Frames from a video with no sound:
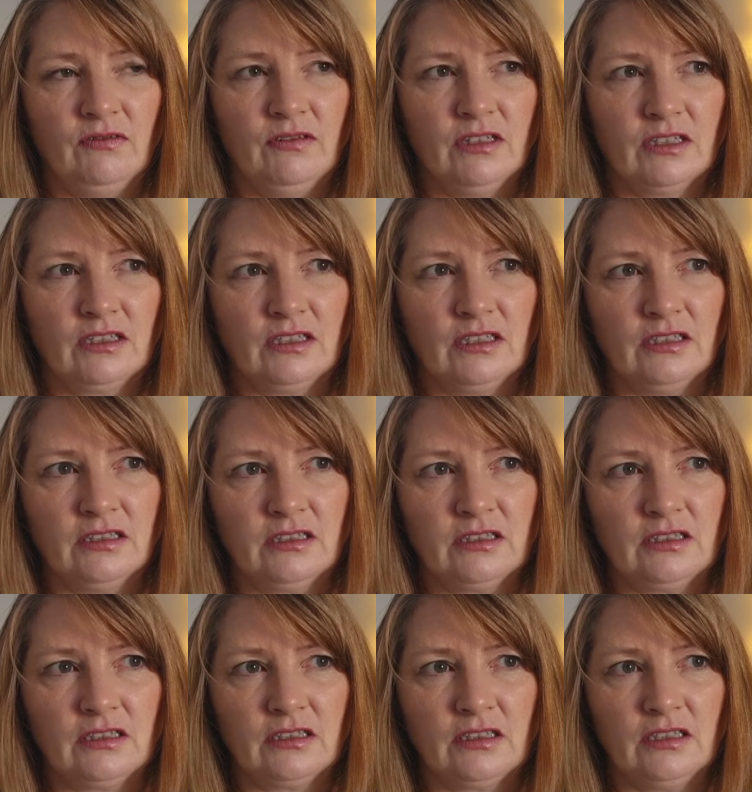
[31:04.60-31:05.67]

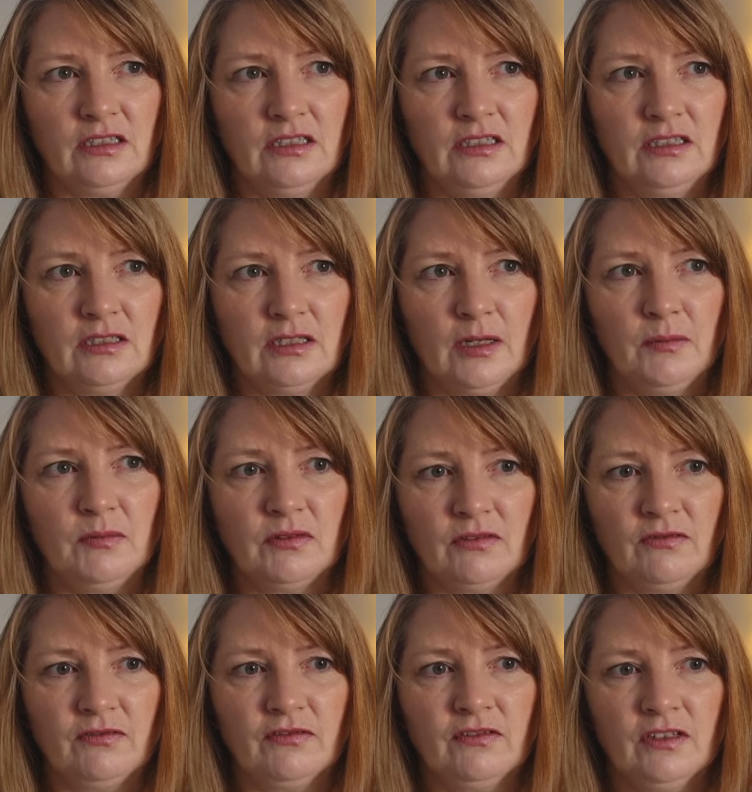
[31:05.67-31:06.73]
ranunculus in terms
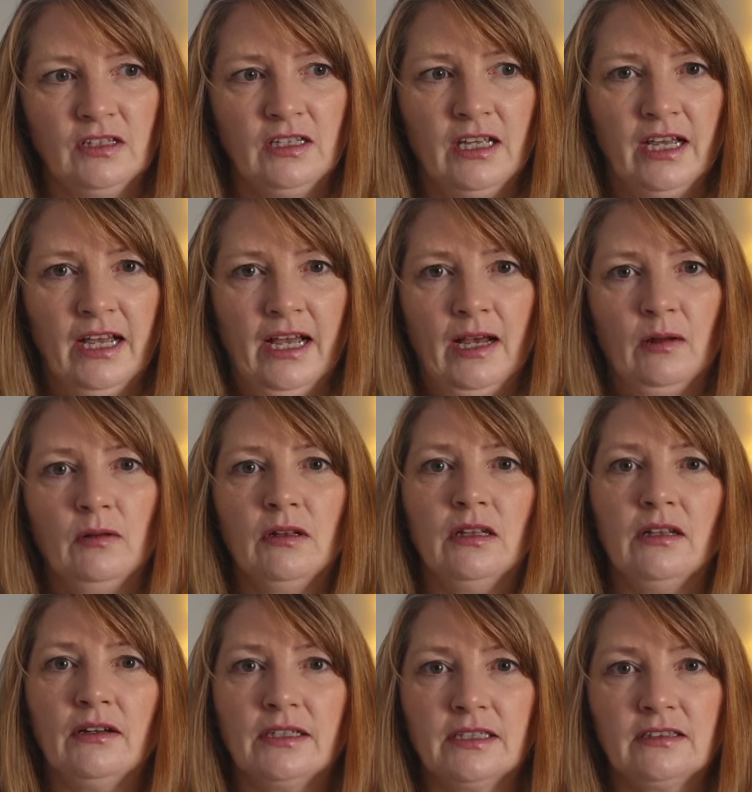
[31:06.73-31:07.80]
of how
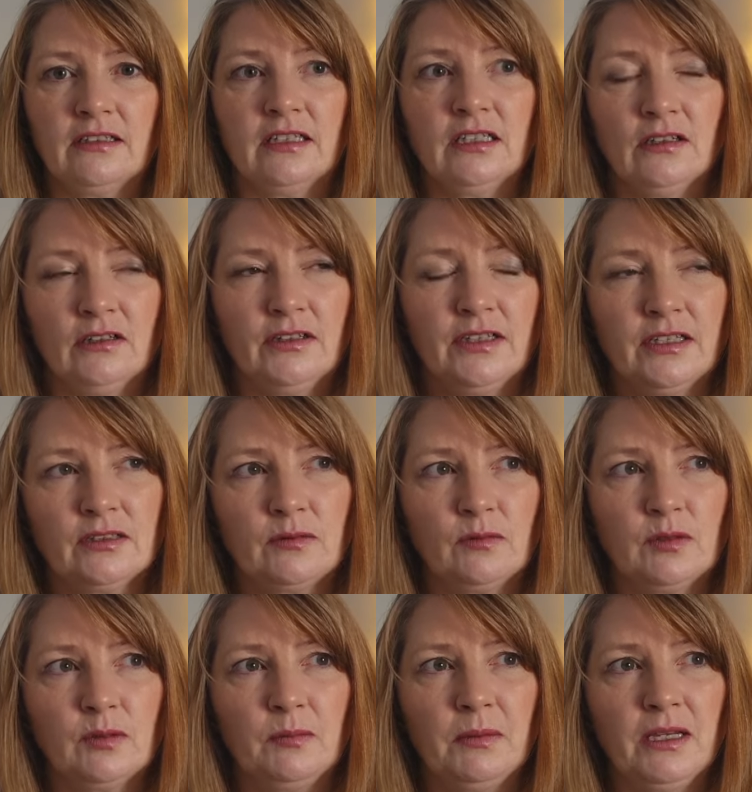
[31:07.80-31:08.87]
light a yarn this
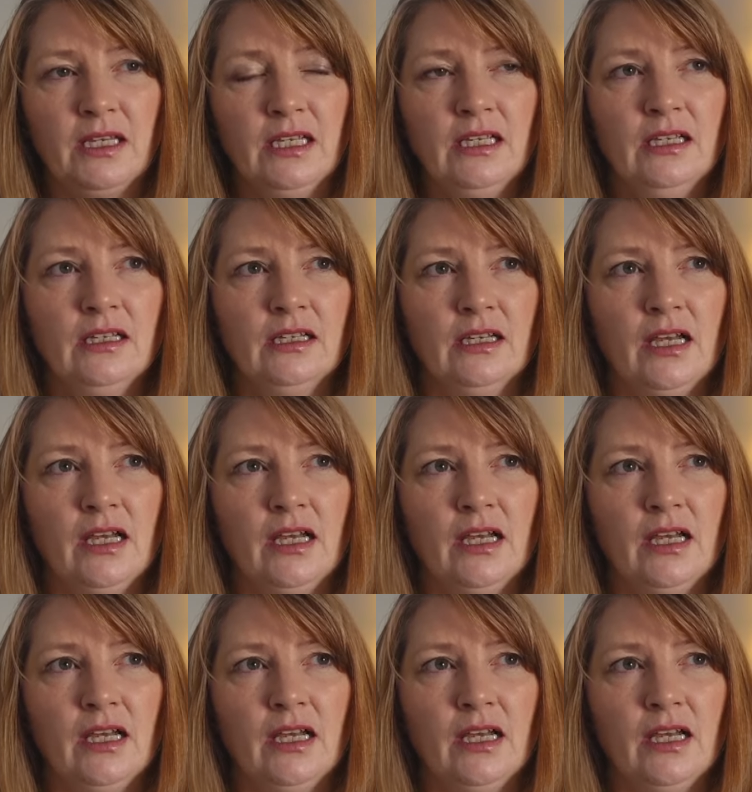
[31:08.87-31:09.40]
would be,